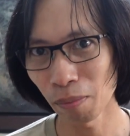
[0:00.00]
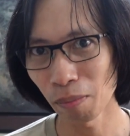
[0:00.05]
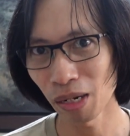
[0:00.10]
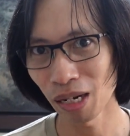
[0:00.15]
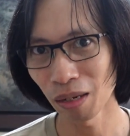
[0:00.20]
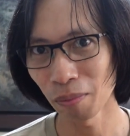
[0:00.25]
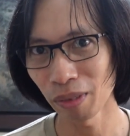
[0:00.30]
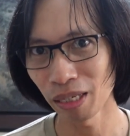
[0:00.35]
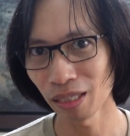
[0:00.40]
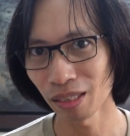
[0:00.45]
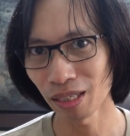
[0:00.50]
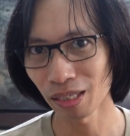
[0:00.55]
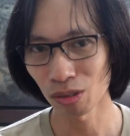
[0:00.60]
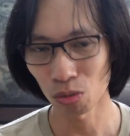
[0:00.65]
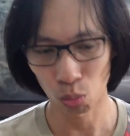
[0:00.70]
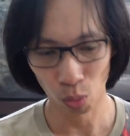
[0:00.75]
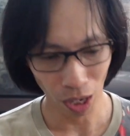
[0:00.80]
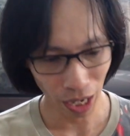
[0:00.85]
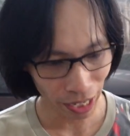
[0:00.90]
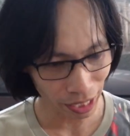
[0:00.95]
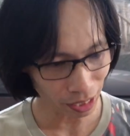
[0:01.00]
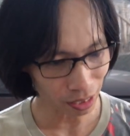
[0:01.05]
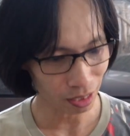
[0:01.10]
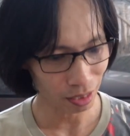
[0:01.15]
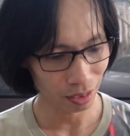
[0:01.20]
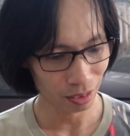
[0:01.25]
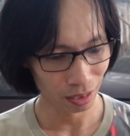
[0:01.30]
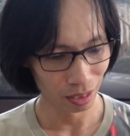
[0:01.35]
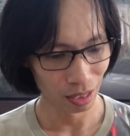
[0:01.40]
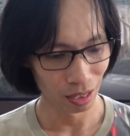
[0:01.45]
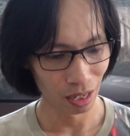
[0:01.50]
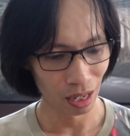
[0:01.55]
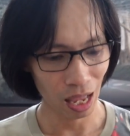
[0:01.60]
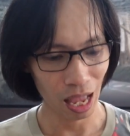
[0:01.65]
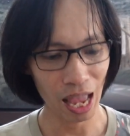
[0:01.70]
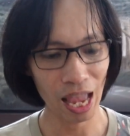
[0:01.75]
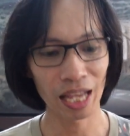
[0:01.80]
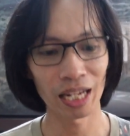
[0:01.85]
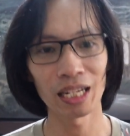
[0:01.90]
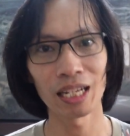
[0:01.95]
millimeters wide,
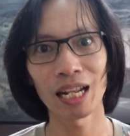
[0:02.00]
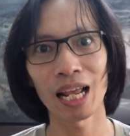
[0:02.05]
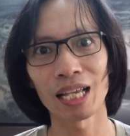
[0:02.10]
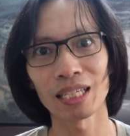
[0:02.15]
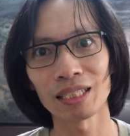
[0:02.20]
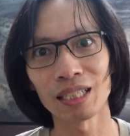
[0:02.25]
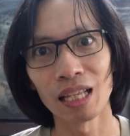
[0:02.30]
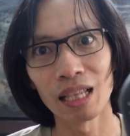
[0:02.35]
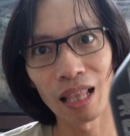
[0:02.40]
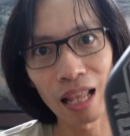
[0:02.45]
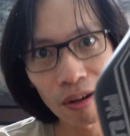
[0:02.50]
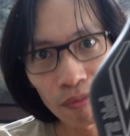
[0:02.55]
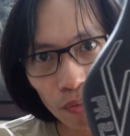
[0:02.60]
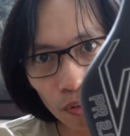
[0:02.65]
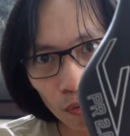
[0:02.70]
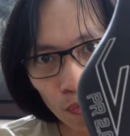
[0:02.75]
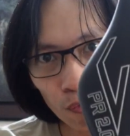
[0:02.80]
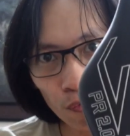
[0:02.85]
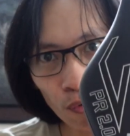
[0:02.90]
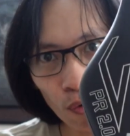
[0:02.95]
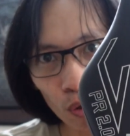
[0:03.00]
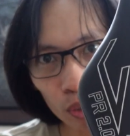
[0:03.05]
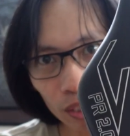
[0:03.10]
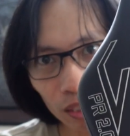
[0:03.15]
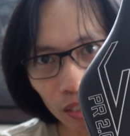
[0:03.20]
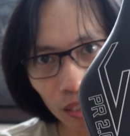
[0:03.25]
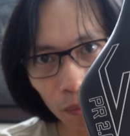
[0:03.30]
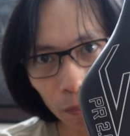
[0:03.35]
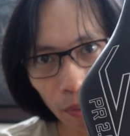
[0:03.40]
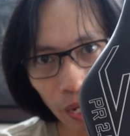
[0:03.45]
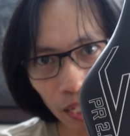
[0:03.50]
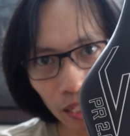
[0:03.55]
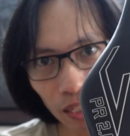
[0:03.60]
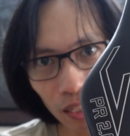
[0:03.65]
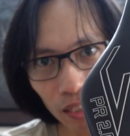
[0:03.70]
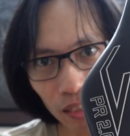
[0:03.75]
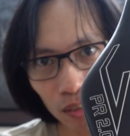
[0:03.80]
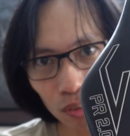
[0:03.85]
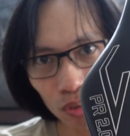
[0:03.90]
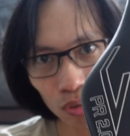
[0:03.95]
and it has a level 40
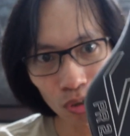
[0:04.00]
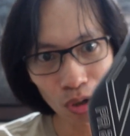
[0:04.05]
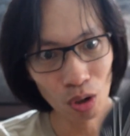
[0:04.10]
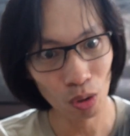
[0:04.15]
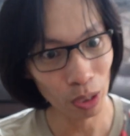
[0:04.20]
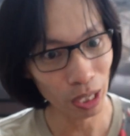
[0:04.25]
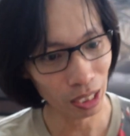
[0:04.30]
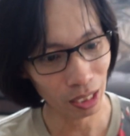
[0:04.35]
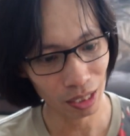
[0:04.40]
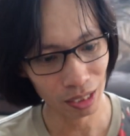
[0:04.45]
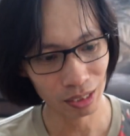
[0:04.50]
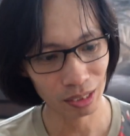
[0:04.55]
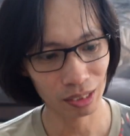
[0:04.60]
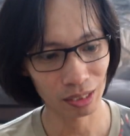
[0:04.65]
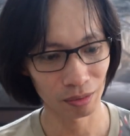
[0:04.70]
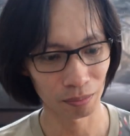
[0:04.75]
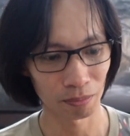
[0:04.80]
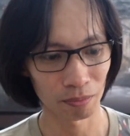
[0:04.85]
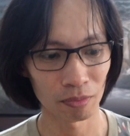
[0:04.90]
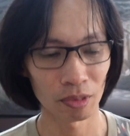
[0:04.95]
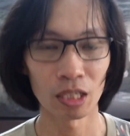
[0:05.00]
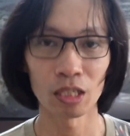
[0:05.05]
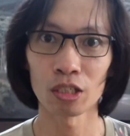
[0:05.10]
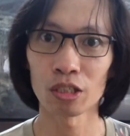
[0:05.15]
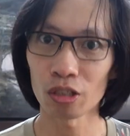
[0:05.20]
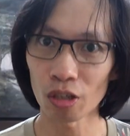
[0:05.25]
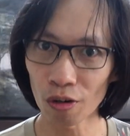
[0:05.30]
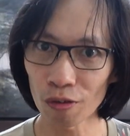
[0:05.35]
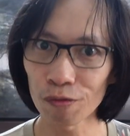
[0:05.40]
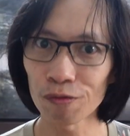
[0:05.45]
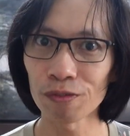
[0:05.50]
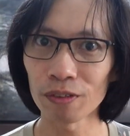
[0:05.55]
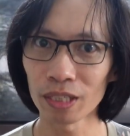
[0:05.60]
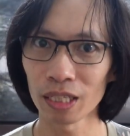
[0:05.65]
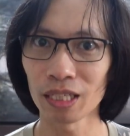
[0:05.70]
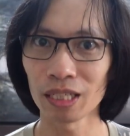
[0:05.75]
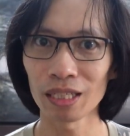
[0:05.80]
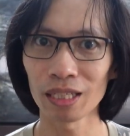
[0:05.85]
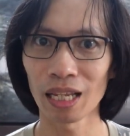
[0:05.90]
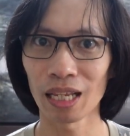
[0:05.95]
padding, so it is
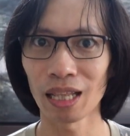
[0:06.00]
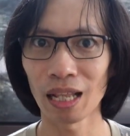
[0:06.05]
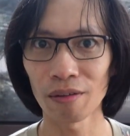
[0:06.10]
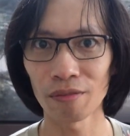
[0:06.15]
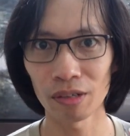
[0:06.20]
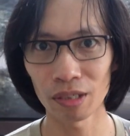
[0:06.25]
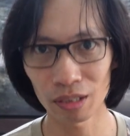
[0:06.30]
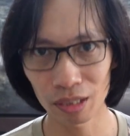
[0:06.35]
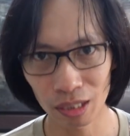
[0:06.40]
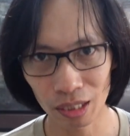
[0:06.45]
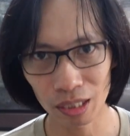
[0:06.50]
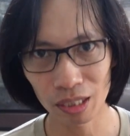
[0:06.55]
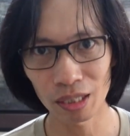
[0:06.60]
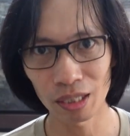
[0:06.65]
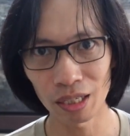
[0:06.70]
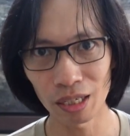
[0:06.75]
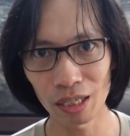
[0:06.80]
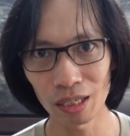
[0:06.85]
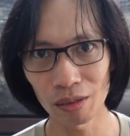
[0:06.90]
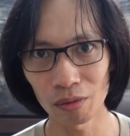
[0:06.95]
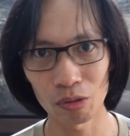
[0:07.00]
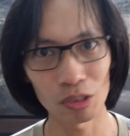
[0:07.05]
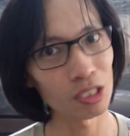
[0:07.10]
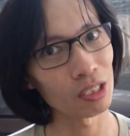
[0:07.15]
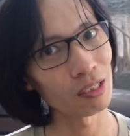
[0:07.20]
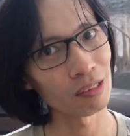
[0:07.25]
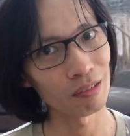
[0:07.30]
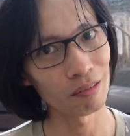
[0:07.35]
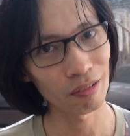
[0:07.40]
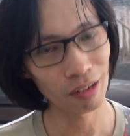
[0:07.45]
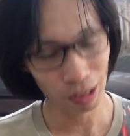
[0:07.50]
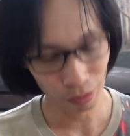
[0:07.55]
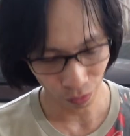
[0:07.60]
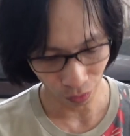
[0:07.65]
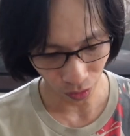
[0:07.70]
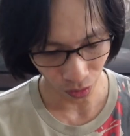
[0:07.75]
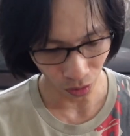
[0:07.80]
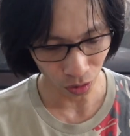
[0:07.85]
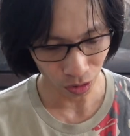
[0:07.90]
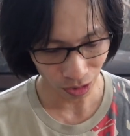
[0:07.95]
softer than level 30, which is great for
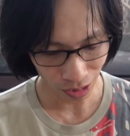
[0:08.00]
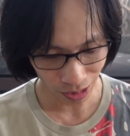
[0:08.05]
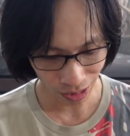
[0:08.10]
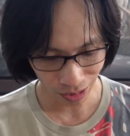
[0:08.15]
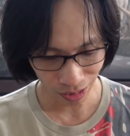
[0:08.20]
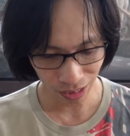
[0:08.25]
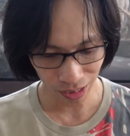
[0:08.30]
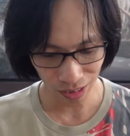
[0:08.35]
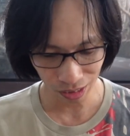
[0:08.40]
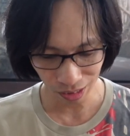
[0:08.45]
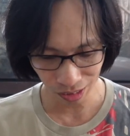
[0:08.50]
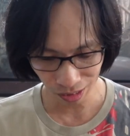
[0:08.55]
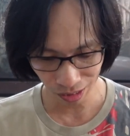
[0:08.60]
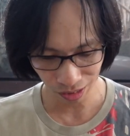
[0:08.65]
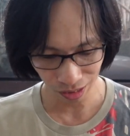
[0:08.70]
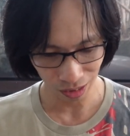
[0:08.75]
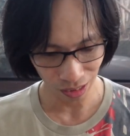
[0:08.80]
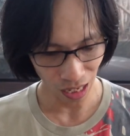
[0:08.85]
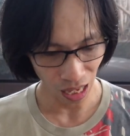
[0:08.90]
long distance.